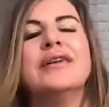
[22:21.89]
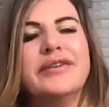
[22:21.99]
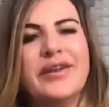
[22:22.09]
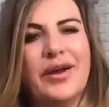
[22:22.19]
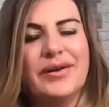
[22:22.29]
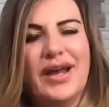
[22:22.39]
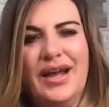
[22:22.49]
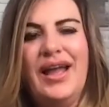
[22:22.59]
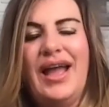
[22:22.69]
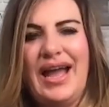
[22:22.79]

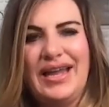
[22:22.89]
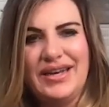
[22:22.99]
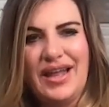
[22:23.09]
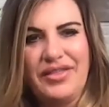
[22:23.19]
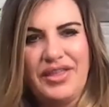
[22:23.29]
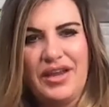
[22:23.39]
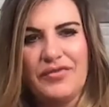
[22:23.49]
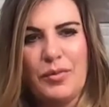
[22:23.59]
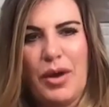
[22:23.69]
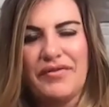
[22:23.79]
Nona had nothing
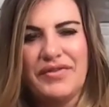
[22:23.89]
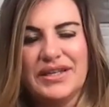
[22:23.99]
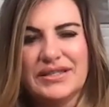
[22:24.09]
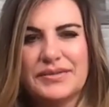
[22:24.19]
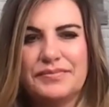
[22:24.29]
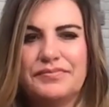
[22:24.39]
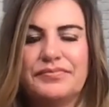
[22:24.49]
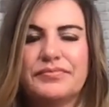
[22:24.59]
for breakfast.